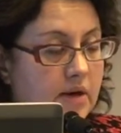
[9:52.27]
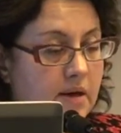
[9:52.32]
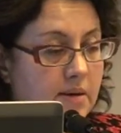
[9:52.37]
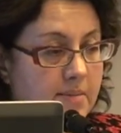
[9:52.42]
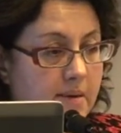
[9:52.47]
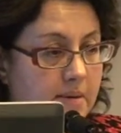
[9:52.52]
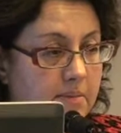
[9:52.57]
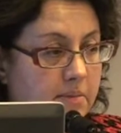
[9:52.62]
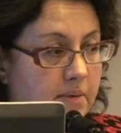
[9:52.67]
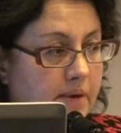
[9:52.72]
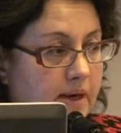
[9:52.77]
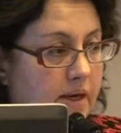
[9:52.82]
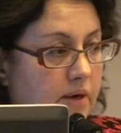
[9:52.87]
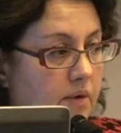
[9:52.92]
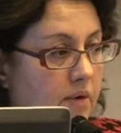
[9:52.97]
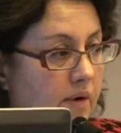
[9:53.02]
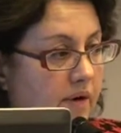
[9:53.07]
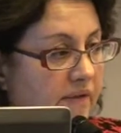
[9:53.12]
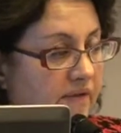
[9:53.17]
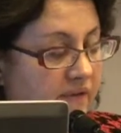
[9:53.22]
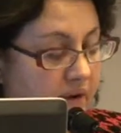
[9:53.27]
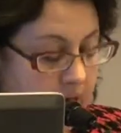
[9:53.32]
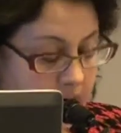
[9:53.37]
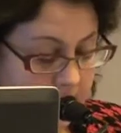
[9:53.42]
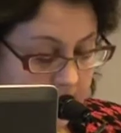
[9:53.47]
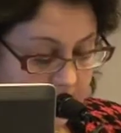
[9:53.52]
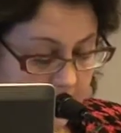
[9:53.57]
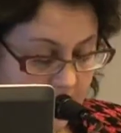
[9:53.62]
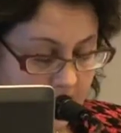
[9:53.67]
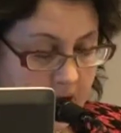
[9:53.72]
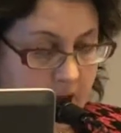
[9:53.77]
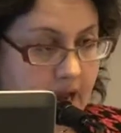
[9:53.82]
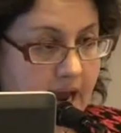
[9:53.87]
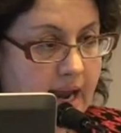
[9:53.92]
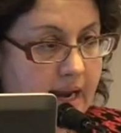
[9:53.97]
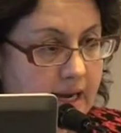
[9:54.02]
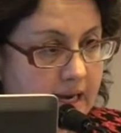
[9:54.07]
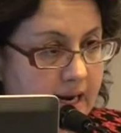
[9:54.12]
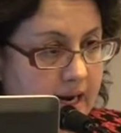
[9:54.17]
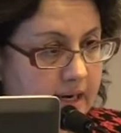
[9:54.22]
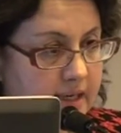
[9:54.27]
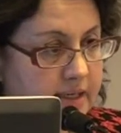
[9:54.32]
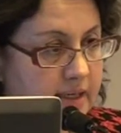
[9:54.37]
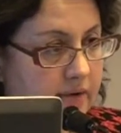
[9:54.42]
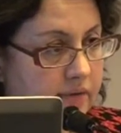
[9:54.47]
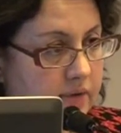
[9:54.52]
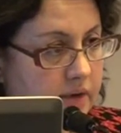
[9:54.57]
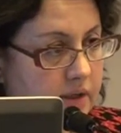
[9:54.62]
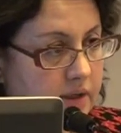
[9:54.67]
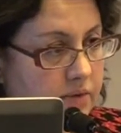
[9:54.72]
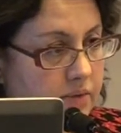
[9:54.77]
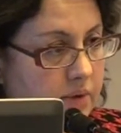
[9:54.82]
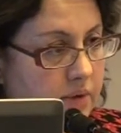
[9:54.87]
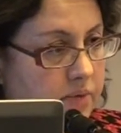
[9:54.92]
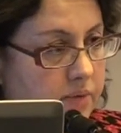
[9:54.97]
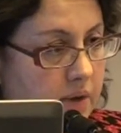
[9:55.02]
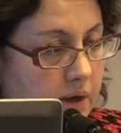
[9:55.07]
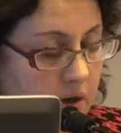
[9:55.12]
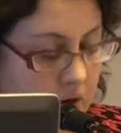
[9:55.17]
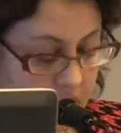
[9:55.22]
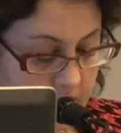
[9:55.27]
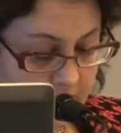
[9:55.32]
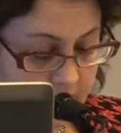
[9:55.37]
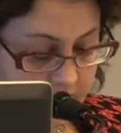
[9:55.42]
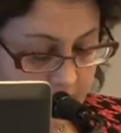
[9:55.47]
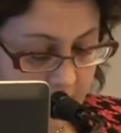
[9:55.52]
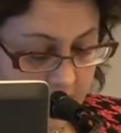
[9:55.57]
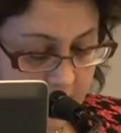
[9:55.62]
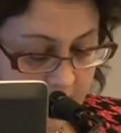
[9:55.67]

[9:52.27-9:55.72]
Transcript: commemorate, or fund any activities with regard to the